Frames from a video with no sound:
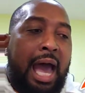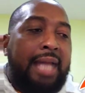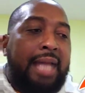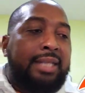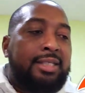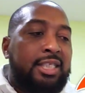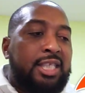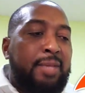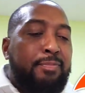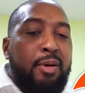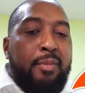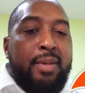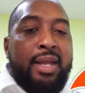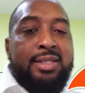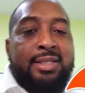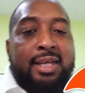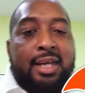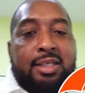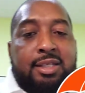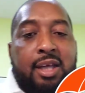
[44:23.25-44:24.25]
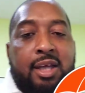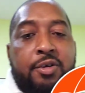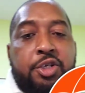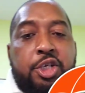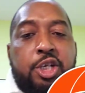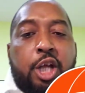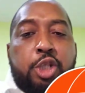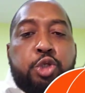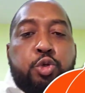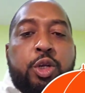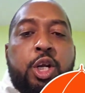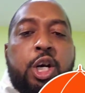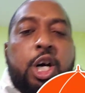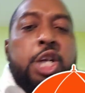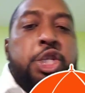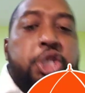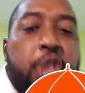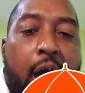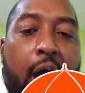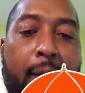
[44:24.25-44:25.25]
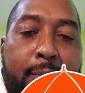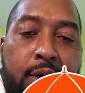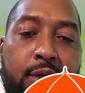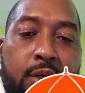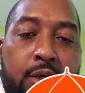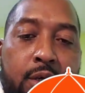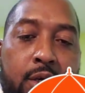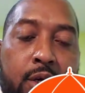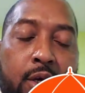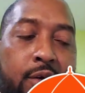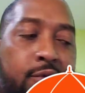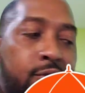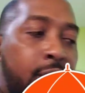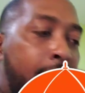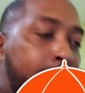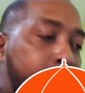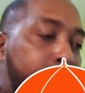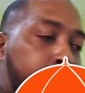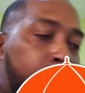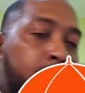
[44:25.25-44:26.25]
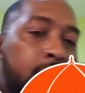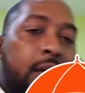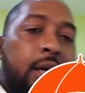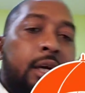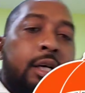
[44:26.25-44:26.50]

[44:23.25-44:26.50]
and since the permanent secretary is not doing her job, right?